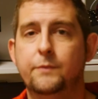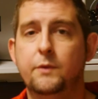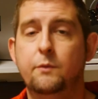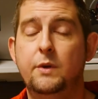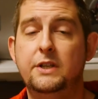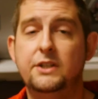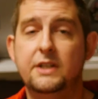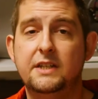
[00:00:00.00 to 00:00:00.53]

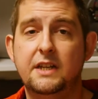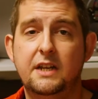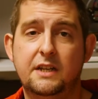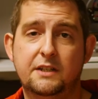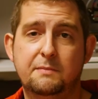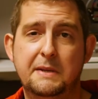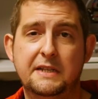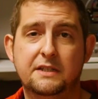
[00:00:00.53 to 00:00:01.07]
which is
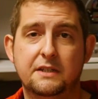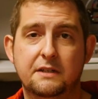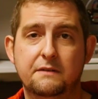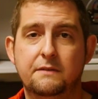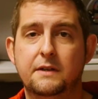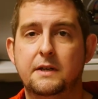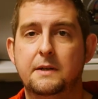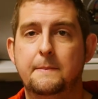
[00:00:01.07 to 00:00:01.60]
inexpensive,
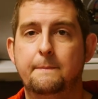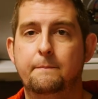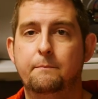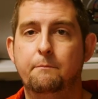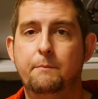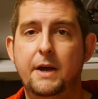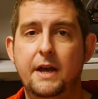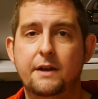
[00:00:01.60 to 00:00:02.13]

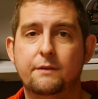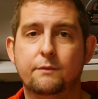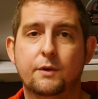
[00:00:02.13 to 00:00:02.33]
but